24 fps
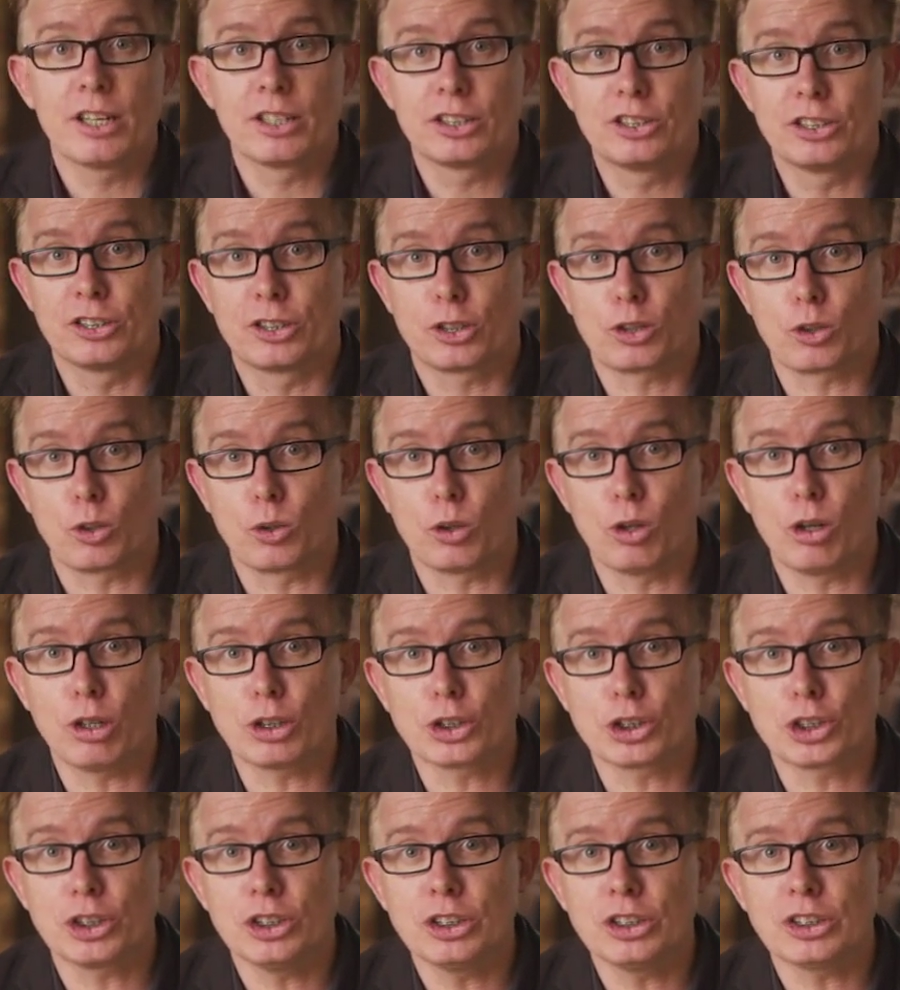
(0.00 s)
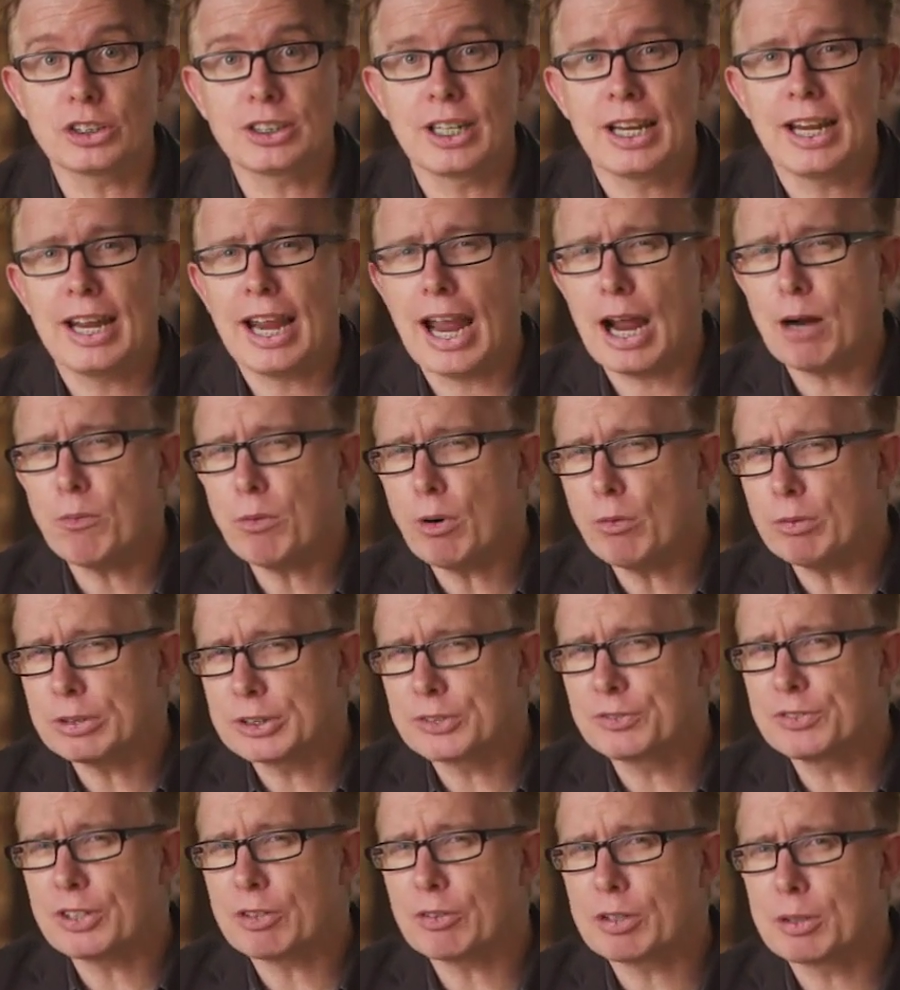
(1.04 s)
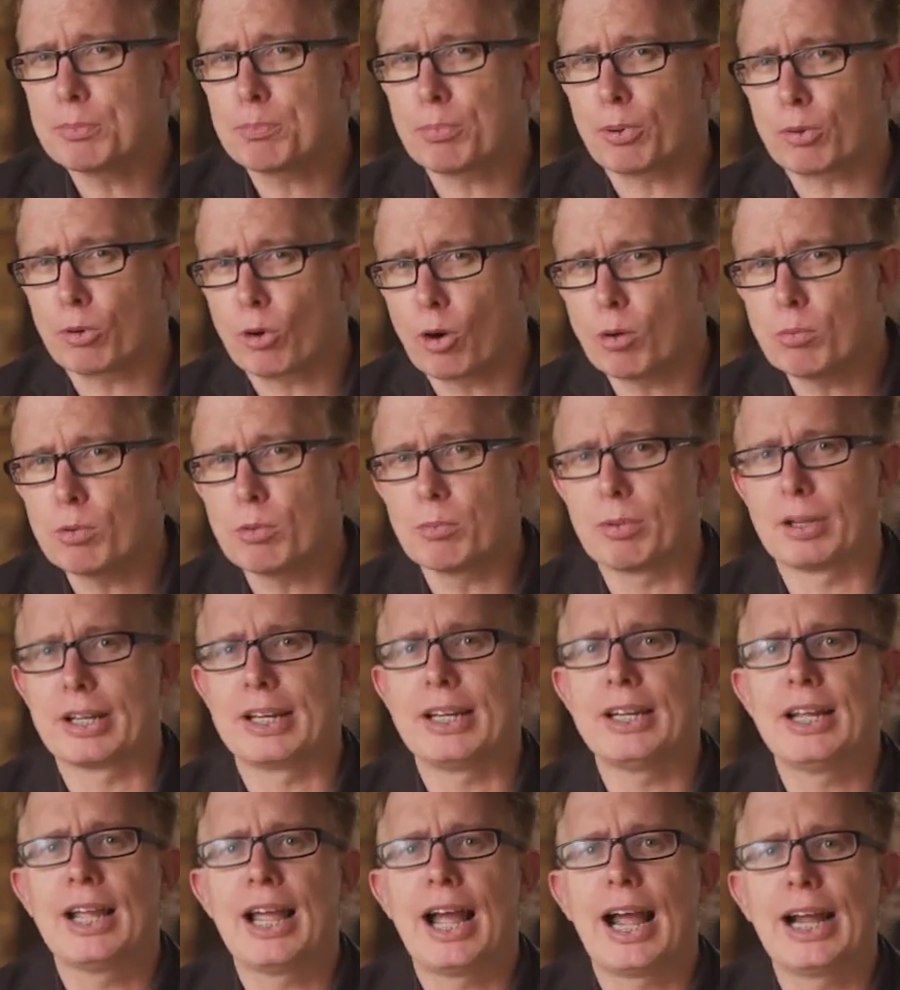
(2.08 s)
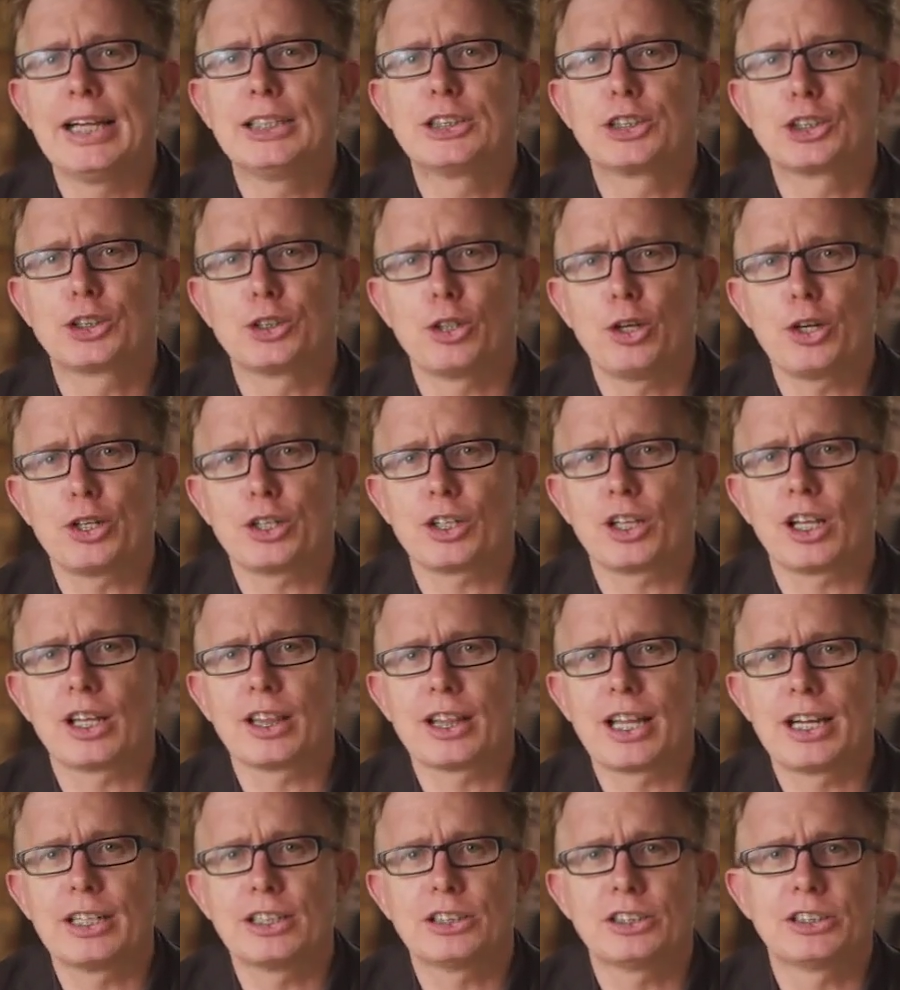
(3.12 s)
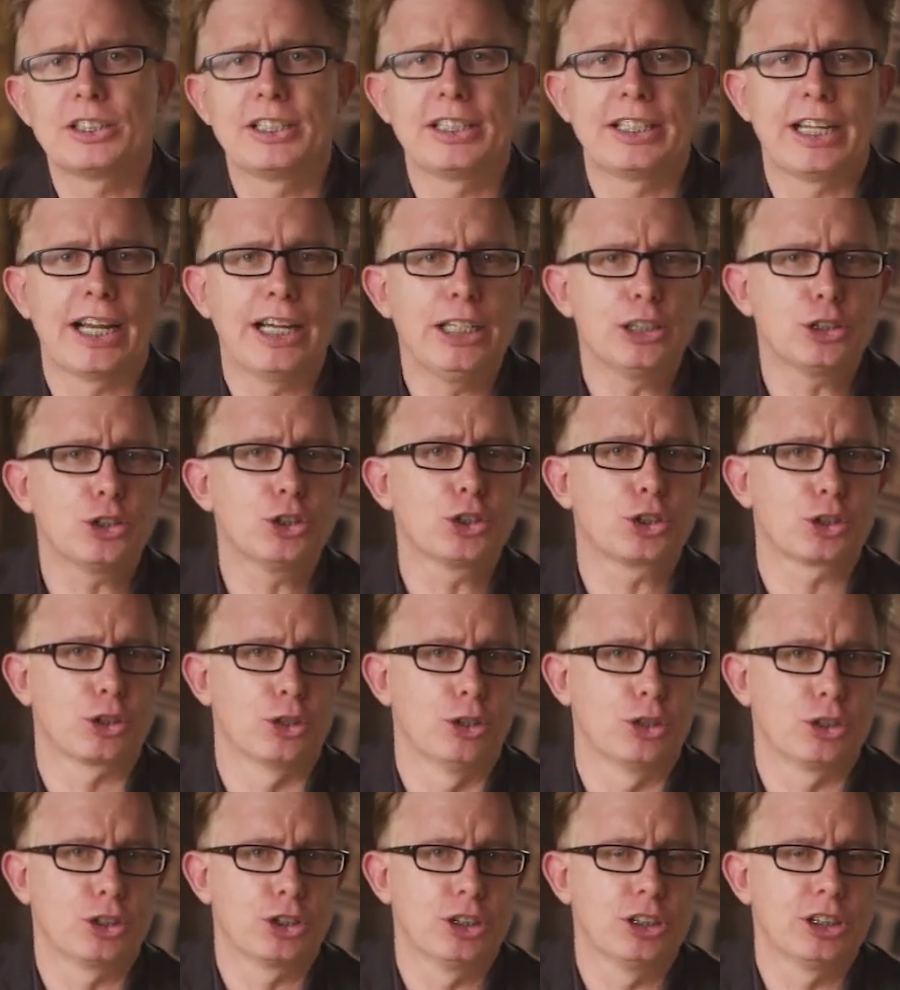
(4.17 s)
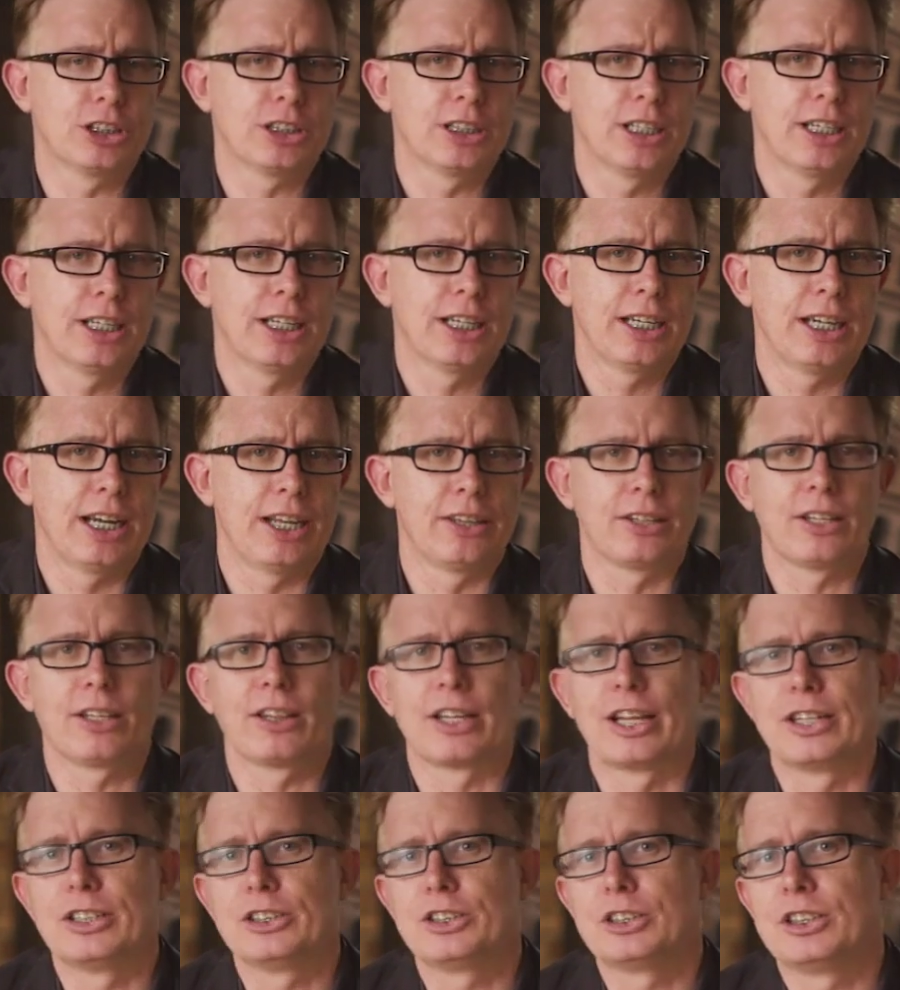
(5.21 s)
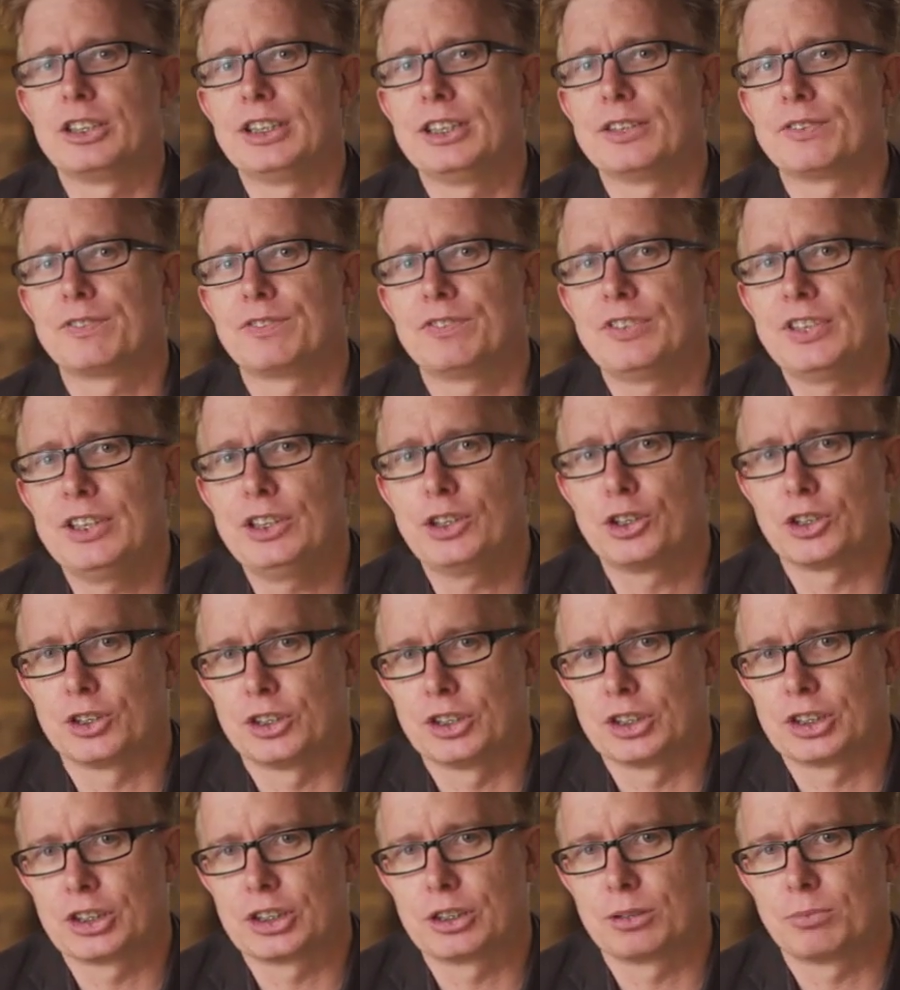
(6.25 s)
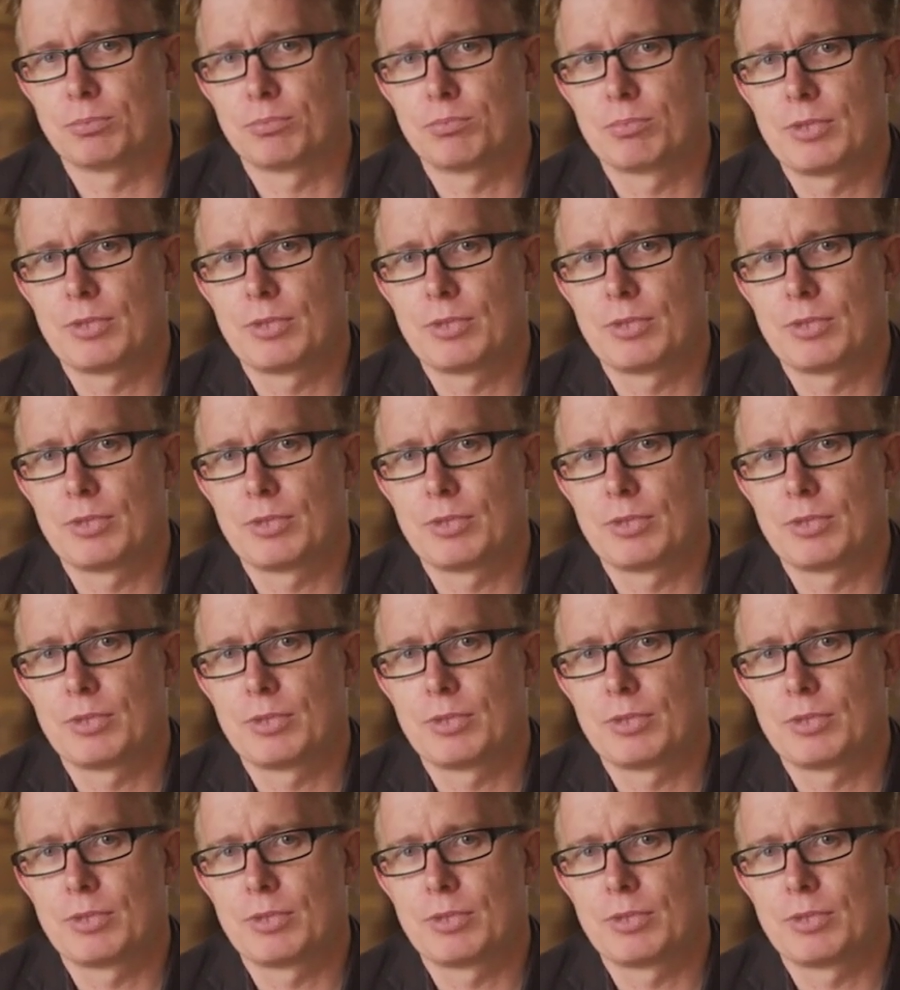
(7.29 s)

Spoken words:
to the Colossians, and what was very probably a circular letter to the Asian churches in the letter to the Ephesians.